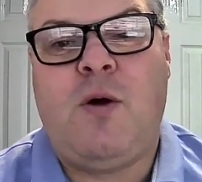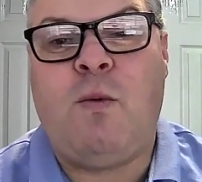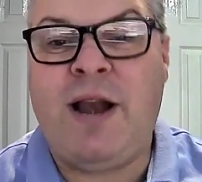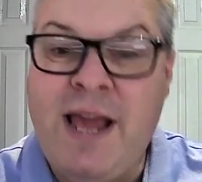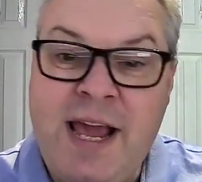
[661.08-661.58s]

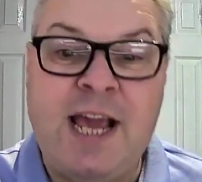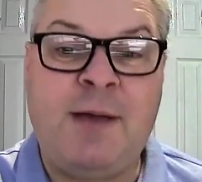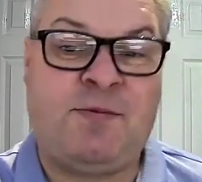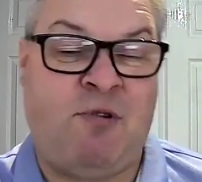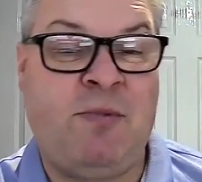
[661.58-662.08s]
When he
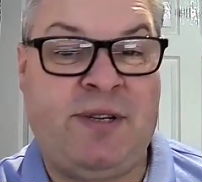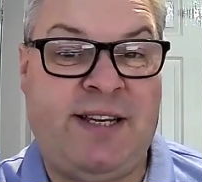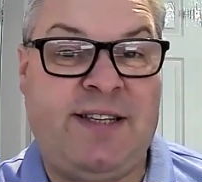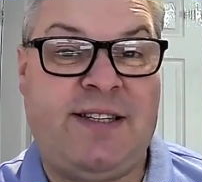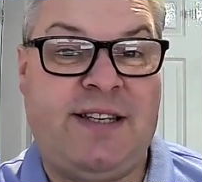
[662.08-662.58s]
keeps
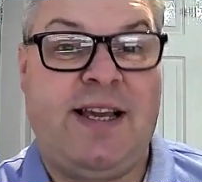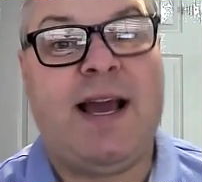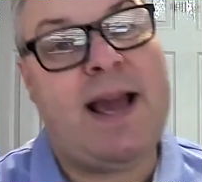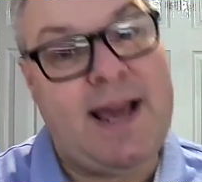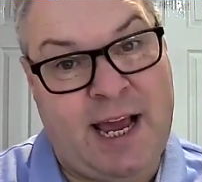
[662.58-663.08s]
promises,
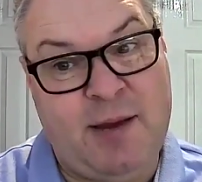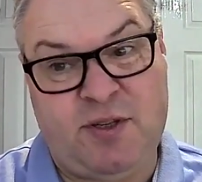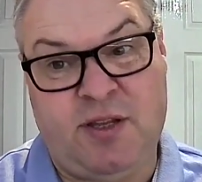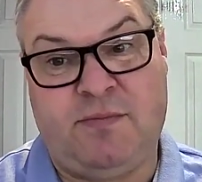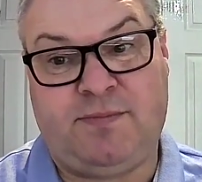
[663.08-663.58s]
he
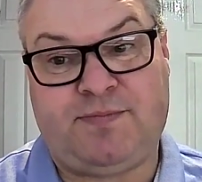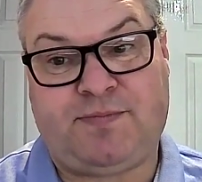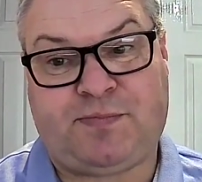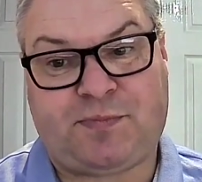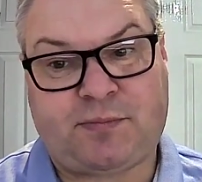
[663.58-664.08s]
keeps them.
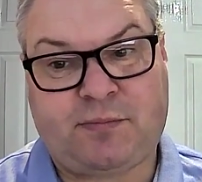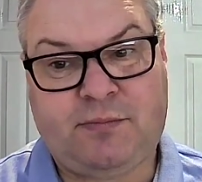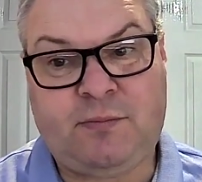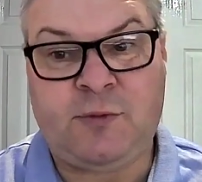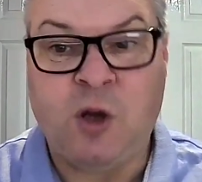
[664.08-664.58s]

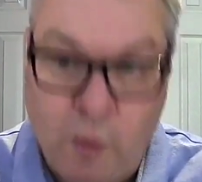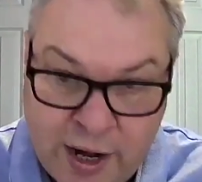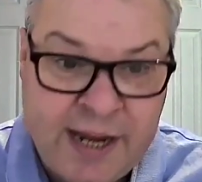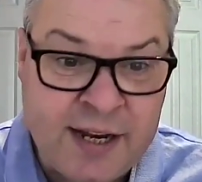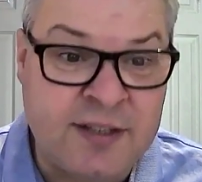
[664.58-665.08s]
When
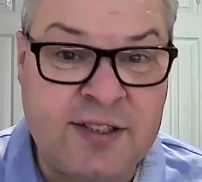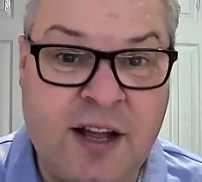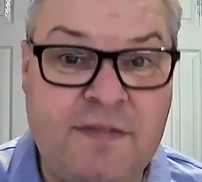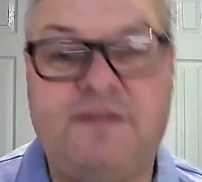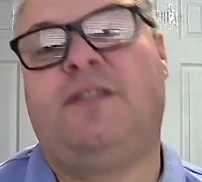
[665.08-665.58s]
he does
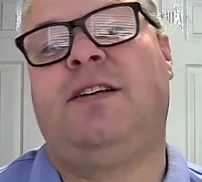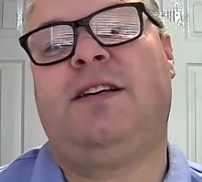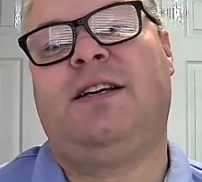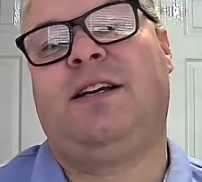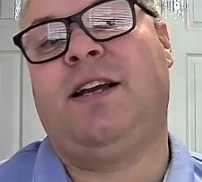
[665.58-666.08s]
stuff,
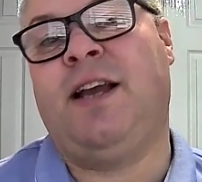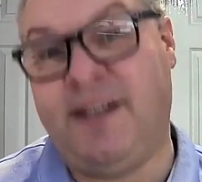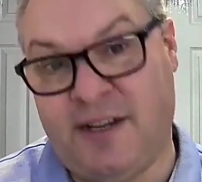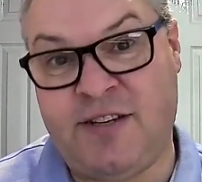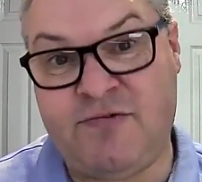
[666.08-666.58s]
he
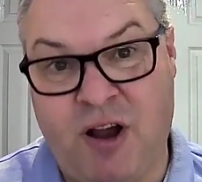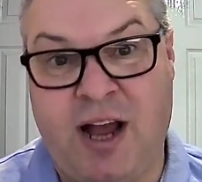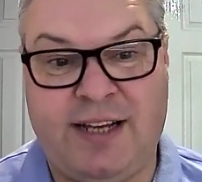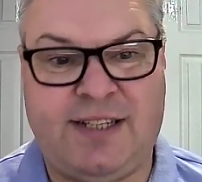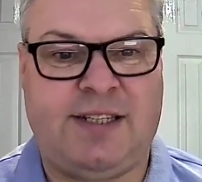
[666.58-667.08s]
does it
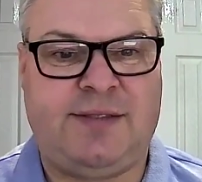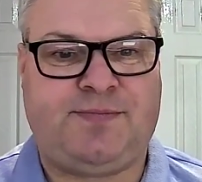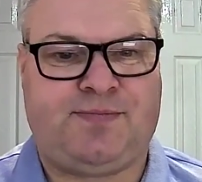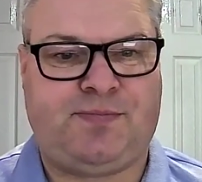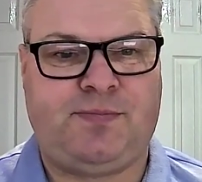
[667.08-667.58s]
right.
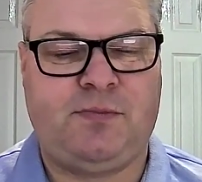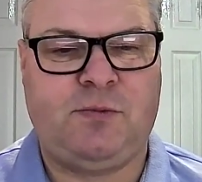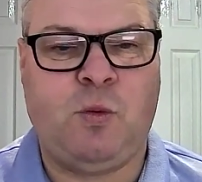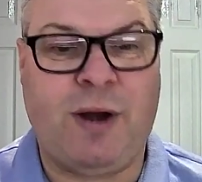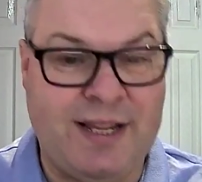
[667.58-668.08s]

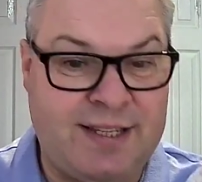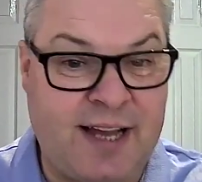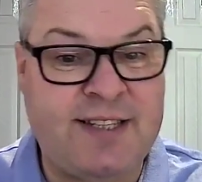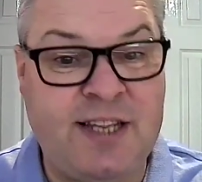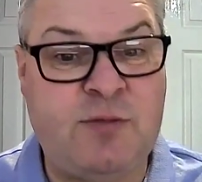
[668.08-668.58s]
When he
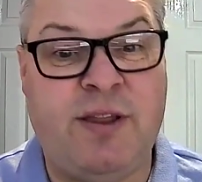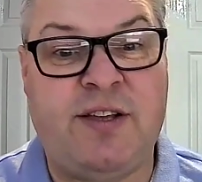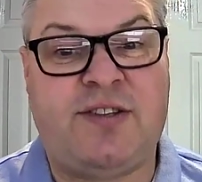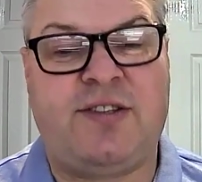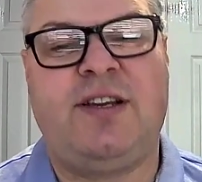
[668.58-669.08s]
says he's with
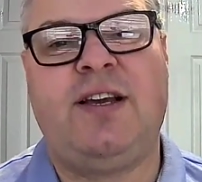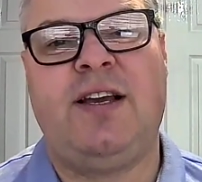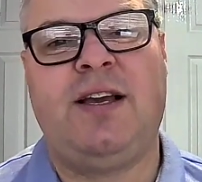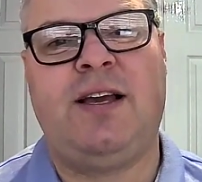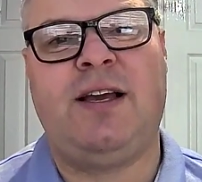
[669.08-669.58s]
us,
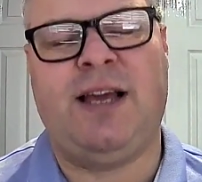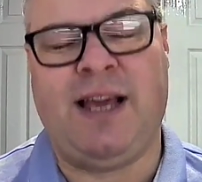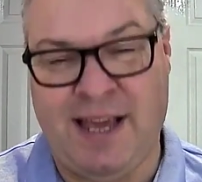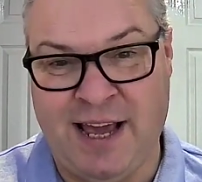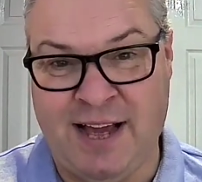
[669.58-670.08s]

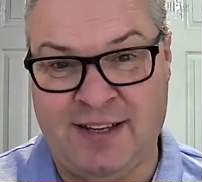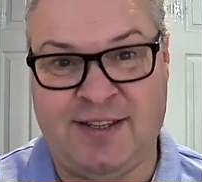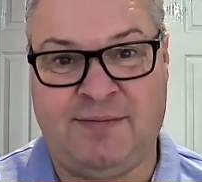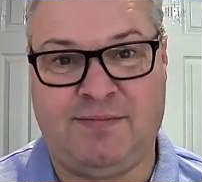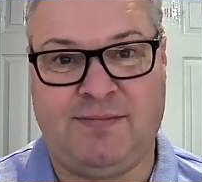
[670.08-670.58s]
he
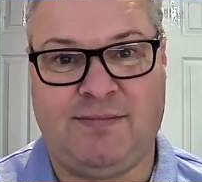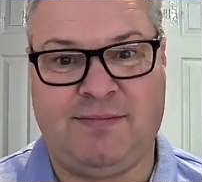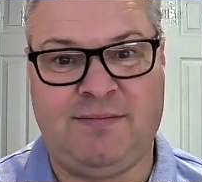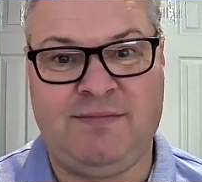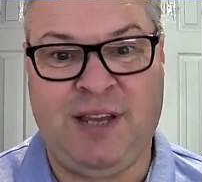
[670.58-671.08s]
is.
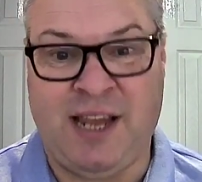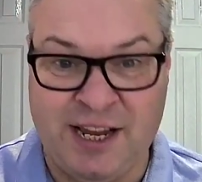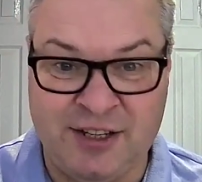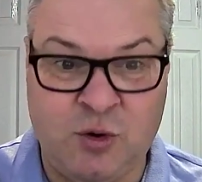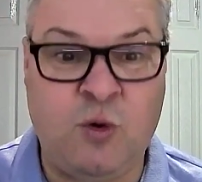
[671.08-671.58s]
He
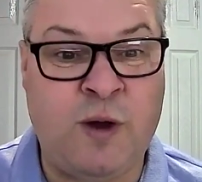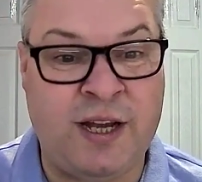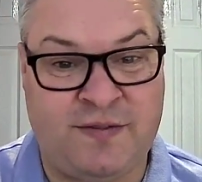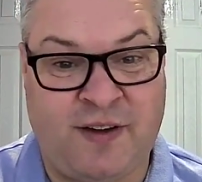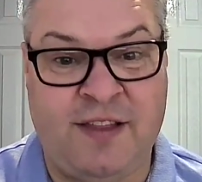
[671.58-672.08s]
is
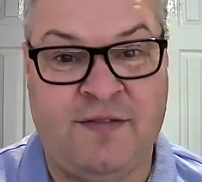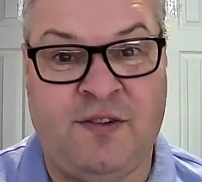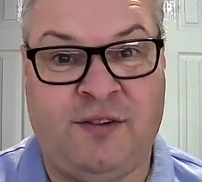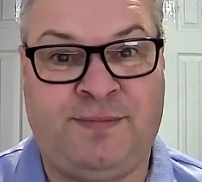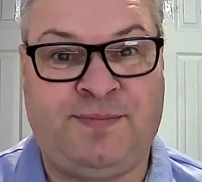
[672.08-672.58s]
always faithful.